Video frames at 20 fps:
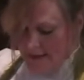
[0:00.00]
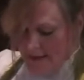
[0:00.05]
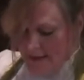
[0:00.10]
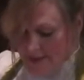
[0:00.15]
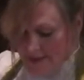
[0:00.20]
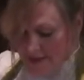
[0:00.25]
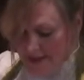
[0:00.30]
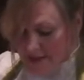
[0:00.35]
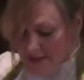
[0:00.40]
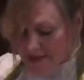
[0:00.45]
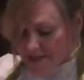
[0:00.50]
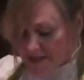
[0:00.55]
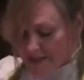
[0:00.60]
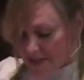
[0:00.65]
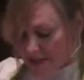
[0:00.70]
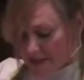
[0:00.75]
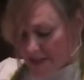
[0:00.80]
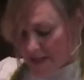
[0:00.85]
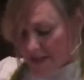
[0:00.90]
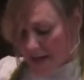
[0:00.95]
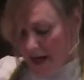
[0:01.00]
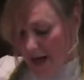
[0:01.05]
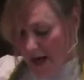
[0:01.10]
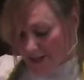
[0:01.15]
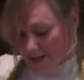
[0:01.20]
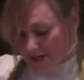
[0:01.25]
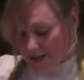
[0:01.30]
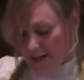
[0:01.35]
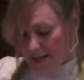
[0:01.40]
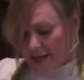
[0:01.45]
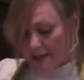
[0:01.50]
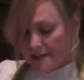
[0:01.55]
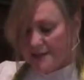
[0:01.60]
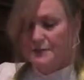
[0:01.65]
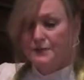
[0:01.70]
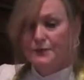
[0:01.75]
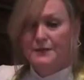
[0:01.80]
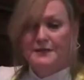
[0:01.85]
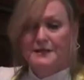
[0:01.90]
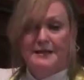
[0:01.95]
This is the
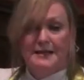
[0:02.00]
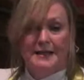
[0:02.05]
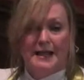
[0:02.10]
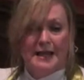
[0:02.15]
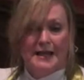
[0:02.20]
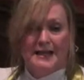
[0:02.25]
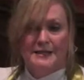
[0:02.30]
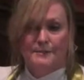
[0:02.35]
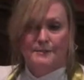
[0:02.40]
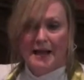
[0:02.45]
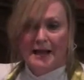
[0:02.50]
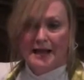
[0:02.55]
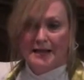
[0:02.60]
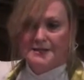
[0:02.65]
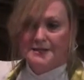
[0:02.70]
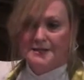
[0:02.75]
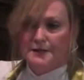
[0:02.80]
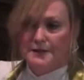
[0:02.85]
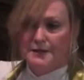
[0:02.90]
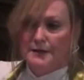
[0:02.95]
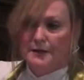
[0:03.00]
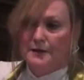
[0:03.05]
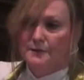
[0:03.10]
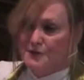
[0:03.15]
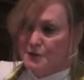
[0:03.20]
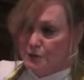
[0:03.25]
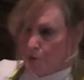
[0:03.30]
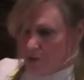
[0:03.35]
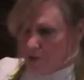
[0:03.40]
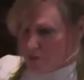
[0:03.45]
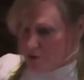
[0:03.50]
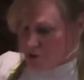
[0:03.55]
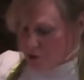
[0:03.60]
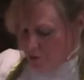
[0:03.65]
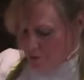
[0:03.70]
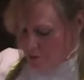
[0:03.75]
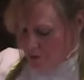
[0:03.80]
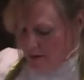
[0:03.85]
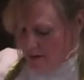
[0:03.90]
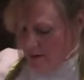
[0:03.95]
context for today's passage of
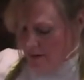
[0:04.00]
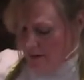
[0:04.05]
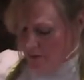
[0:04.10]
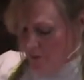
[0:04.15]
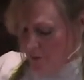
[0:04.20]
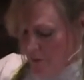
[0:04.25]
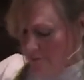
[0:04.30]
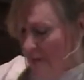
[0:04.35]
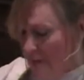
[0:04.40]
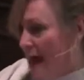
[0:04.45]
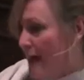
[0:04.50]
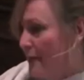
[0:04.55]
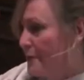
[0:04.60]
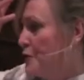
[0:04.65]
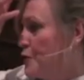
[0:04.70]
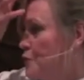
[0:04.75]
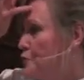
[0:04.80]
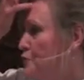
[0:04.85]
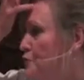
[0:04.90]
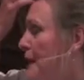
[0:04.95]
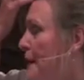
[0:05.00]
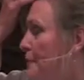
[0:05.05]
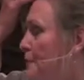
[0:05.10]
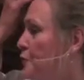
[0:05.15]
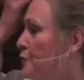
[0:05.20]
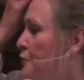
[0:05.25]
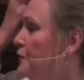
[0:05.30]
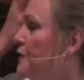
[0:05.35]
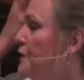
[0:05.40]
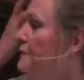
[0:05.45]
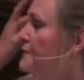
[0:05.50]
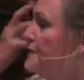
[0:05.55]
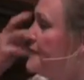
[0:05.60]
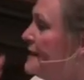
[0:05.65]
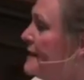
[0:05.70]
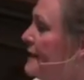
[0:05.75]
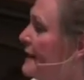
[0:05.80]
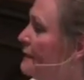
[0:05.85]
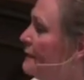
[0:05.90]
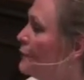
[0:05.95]
Scripture from Matthew chapter
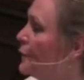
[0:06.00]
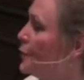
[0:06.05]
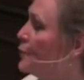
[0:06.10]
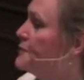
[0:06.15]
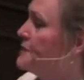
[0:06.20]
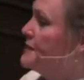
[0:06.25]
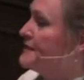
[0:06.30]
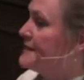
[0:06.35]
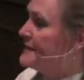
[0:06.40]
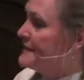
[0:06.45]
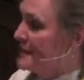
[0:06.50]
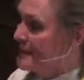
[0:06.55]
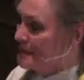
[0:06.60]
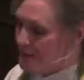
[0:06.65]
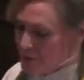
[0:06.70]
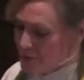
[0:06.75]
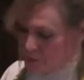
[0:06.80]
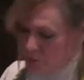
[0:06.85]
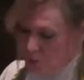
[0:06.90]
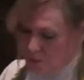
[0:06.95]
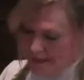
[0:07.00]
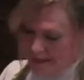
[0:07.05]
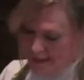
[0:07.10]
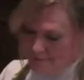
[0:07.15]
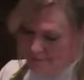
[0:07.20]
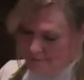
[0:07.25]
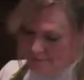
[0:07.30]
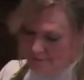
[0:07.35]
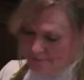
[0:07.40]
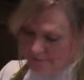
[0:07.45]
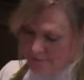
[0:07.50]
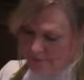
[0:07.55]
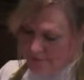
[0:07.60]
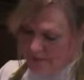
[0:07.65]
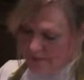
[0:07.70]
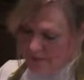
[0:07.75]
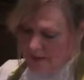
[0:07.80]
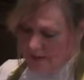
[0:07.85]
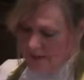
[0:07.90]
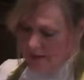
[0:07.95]
15, verses 10 to 20.
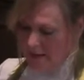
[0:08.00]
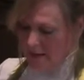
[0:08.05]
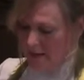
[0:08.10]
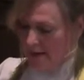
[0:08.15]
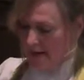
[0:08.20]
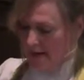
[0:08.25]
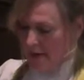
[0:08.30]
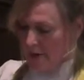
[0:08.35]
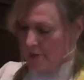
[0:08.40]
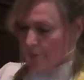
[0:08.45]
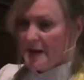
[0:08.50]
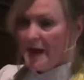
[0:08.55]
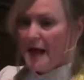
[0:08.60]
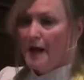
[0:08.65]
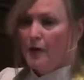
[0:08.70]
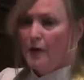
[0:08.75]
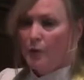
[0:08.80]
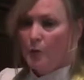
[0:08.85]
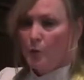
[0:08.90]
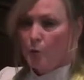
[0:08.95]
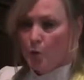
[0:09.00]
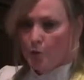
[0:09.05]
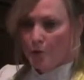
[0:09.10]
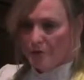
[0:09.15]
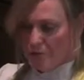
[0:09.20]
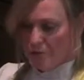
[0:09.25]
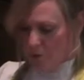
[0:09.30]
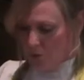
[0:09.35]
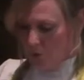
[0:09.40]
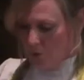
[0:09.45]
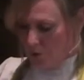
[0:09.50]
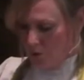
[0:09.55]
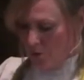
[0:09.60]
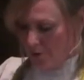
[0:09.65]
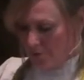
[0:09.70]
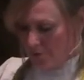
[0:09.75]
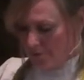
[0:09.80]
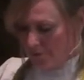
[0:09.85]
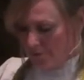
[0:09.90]
Hear now the word of the Lord.